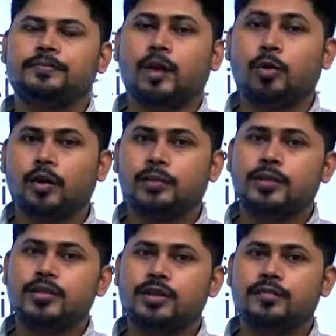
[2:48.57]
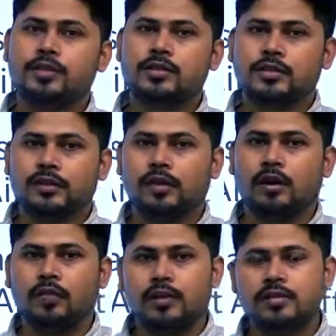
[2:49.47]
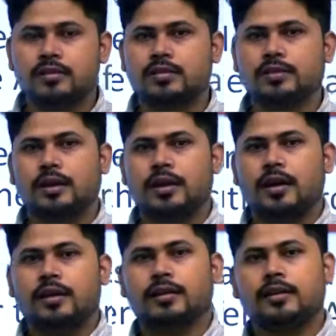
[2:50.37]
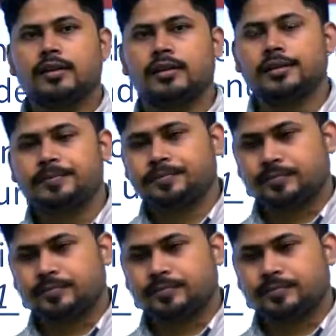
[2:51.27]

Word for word: the nodal ministry which governs the